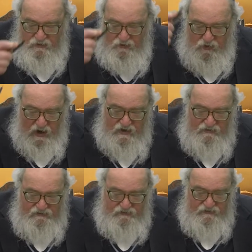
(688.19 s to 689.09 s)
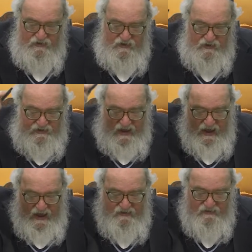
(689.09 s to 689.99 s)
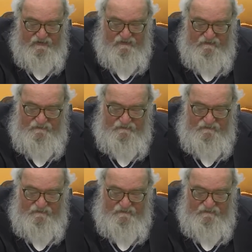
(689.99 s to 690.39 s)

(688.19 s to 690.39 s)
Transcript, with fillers: the Reish, the head,